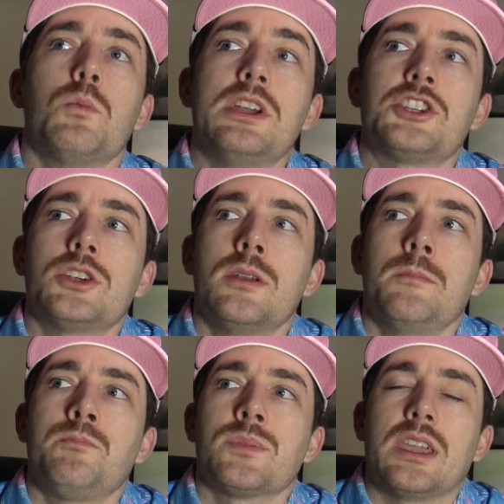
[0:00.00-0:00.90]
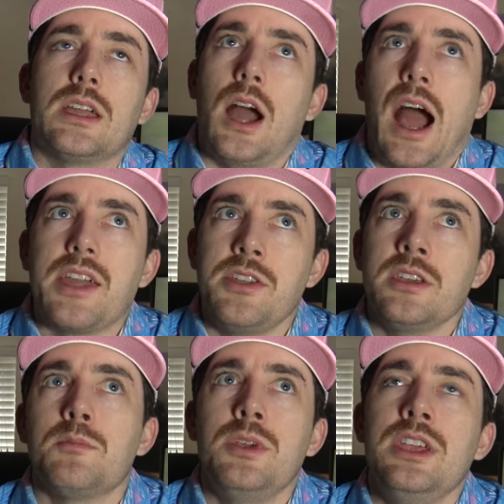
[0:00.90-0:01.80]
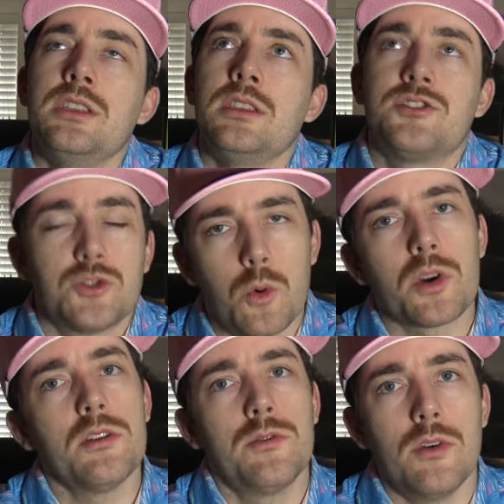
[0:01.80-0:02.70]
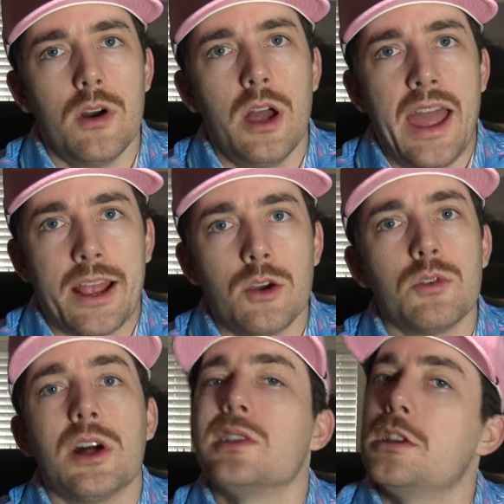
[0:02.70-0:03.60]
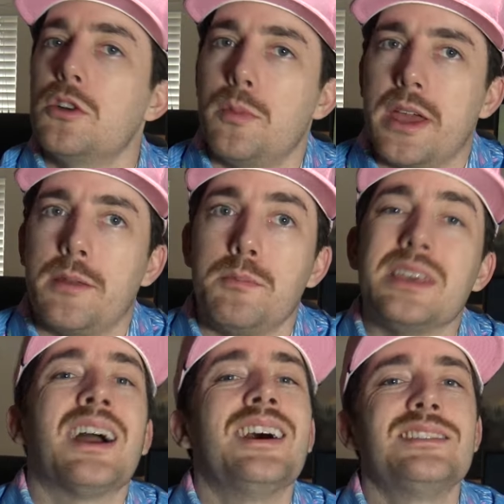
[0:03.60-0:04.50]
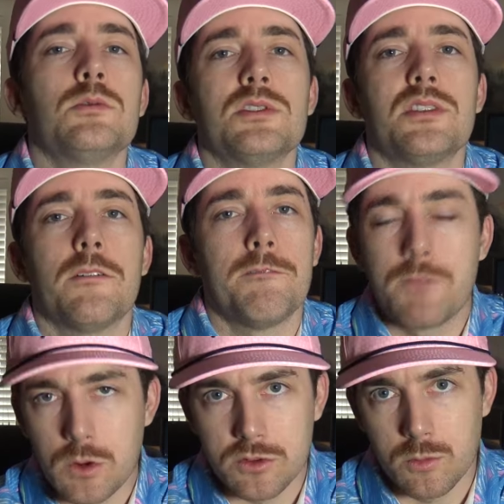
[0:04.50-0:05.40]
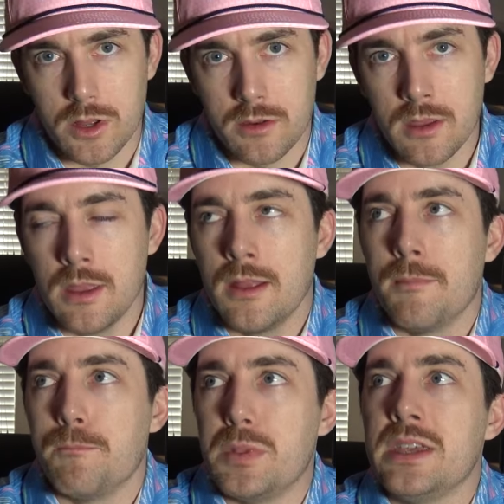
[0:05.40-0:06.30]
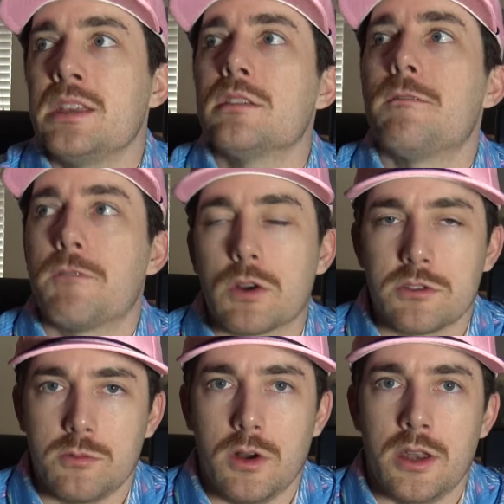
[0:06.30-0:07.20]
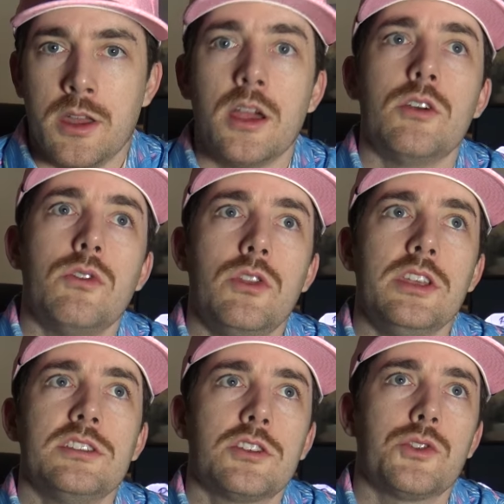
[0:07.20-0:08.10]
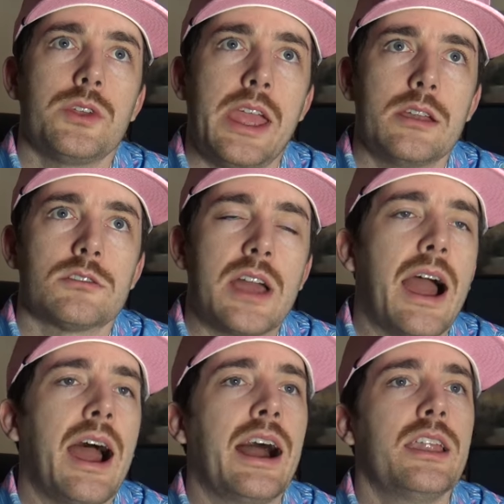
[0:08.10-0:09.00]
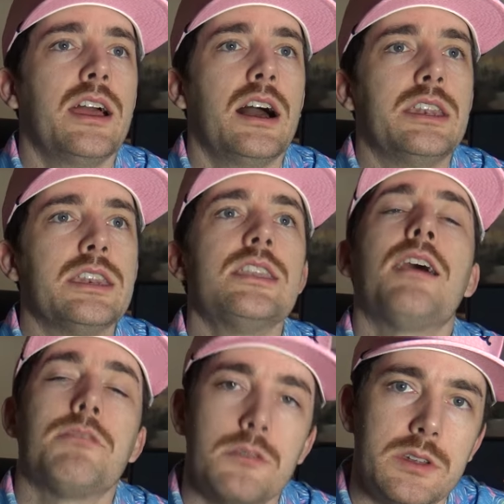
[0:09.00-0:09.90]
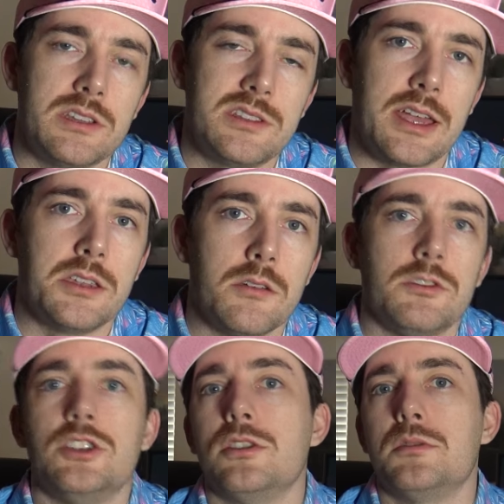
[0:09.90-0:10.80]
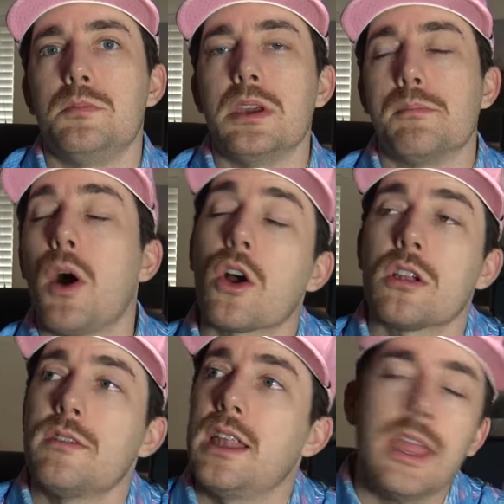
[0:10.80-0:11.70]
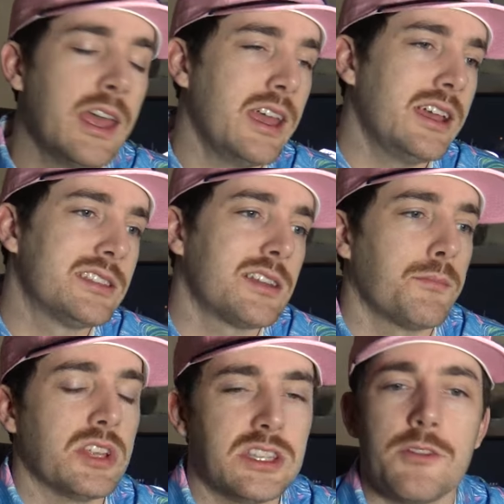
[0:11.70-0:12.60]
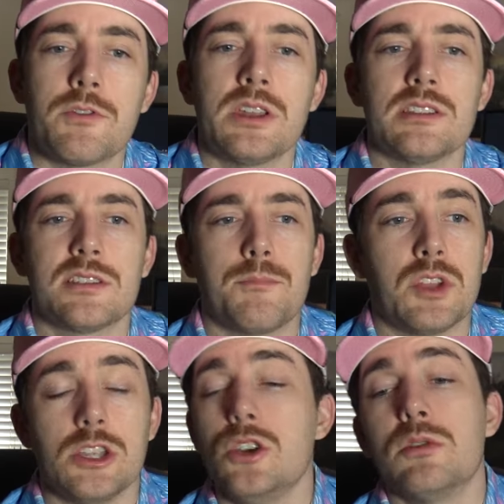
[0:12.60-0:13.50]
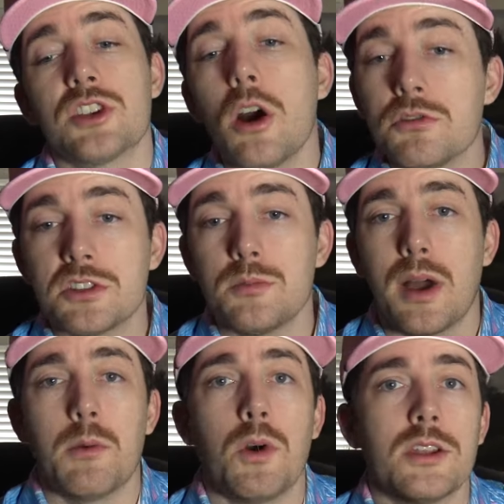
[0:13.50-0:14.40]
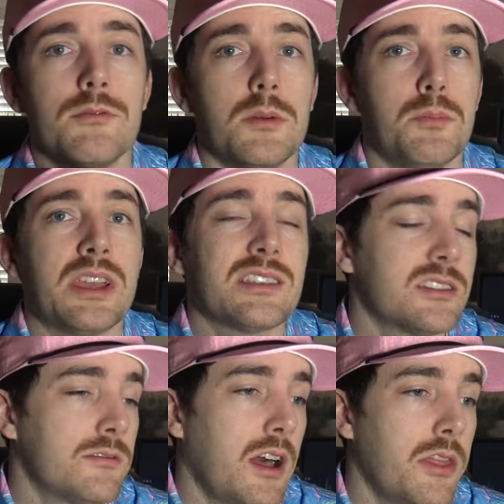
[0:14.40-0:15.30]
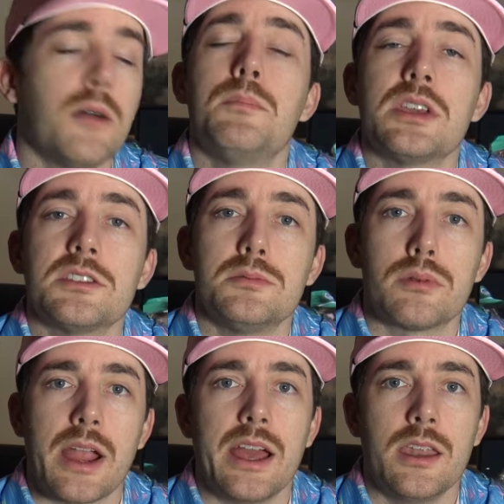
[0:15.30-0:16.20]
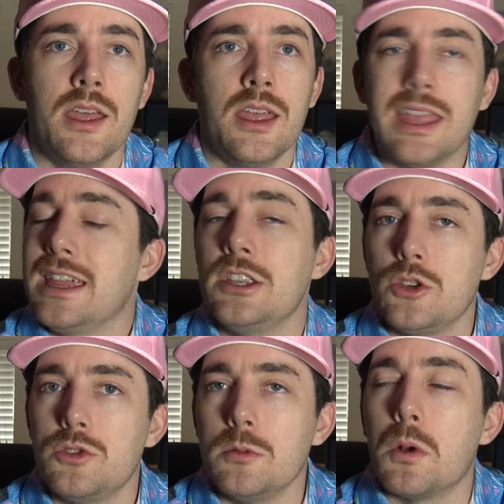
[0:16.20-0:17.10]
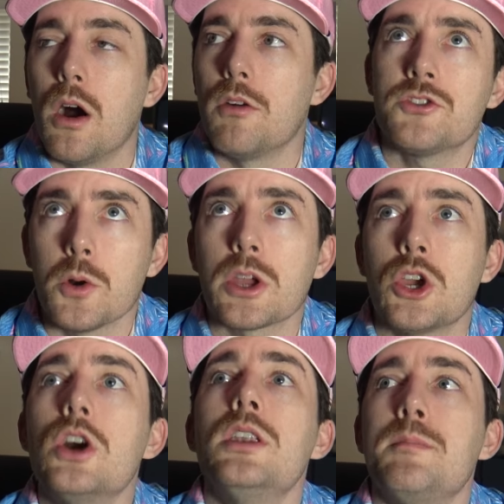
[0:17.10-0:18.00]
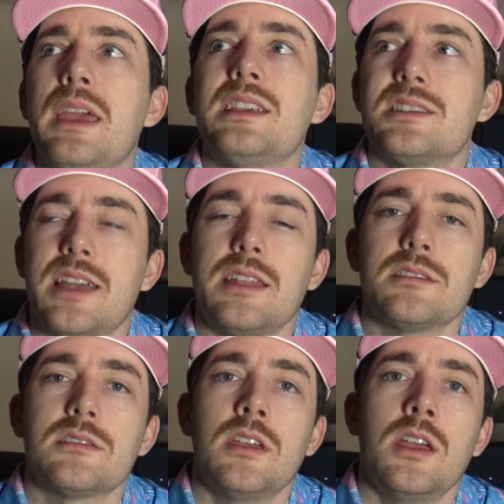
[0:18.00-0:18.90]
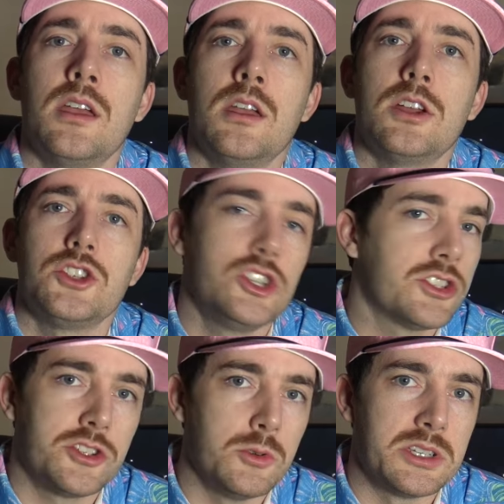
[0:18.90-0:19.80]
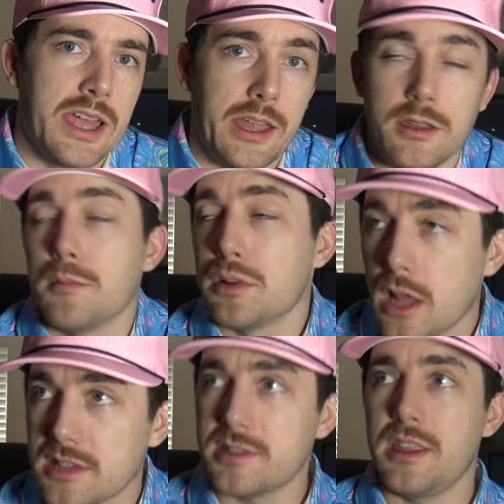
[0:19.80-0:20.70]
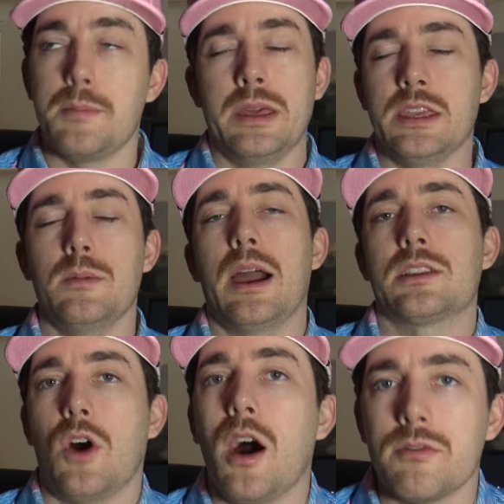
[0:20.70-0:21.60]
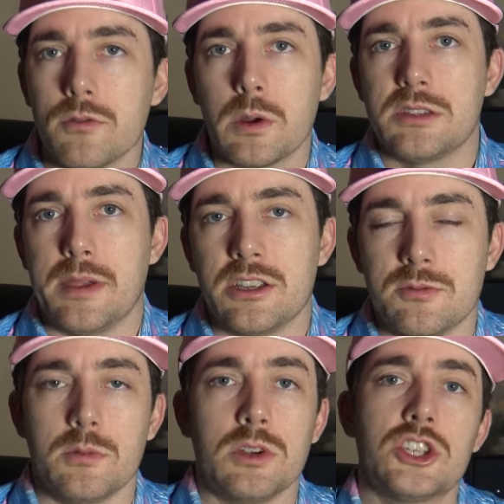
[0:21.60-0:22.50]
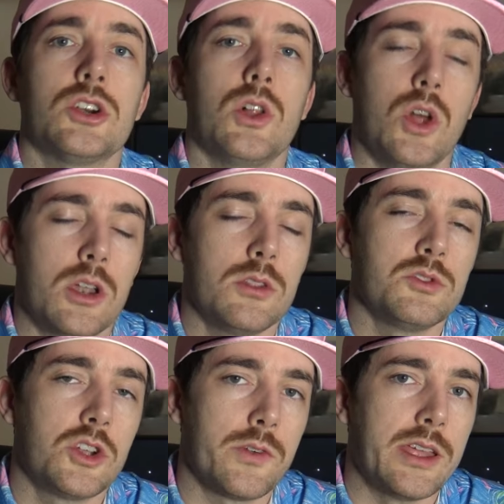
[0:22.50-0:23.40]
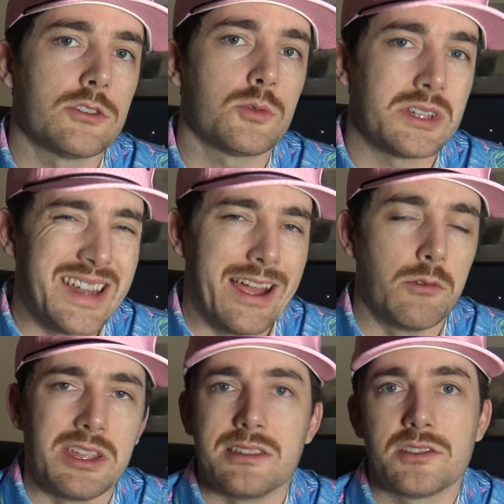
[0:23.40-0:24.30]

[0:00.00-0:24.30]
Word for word: Which I think Pete sort of echoed a little bit because it was the first one. Being the first one, these creators had enough of an incentive to just be a part of it. It's something different and something new. It's hosted by one of the biggest, if not the biggest brand in YouTube golf. So it could make sense just to attend. Plus, they piggybacked off of Waste Management, which a lot of those creators were down in